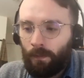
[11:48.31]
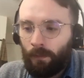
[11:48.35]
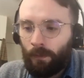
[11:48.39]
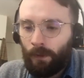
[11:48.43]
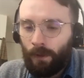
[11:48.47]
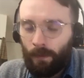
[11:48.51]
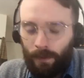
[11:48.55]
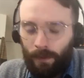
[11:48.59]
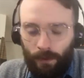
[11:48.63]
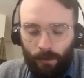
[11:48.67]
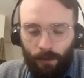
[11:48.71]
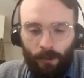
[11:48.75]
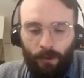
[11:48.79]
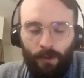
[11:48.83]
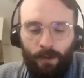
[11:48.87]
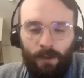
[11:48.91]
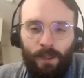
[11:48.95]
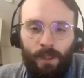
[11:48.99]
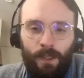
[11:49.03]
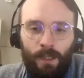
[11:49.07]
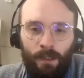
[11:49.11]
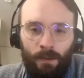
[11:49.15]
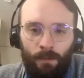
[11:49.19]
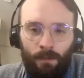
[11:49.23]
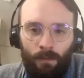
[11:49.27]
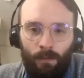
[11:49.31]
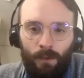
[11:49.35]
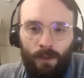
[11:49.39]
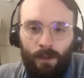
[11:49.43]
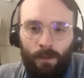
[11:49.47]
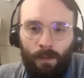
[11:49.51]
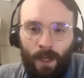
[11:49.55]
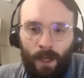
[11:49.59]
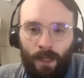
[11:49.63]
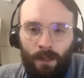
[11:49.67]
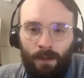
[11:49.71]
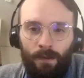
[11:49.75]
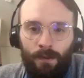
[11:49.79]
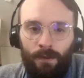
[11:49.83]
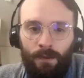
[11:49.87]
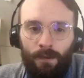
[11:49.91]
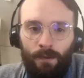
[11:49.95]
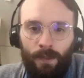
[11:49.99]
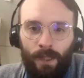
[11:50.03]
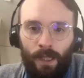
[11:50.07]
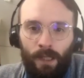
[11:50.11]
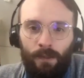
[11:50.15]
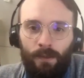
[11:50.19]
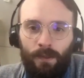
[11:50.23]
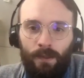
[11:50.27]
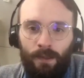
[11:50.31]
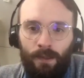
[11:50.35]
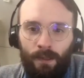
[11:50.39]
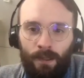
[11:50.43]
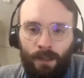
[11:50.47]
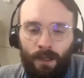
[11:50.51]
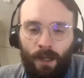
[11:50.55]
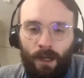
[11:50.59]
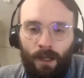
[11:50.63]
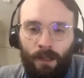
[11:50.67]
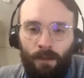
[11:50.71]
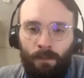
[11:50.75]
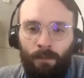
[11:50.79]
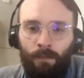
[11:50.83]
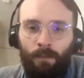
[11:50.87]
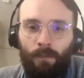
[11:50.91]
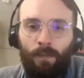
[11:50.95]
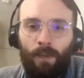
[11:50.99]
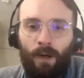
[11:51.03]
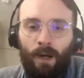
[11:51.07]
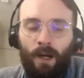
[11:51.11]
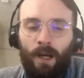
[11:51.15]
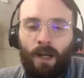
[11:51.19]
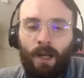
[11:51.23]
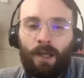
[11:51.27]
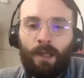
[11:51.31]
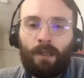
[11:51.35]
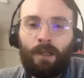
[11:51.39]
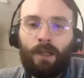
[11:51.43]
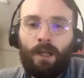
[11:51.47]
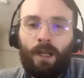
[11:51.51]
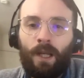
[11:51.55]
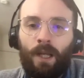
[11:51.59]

cryptocurrency was made in 2009 by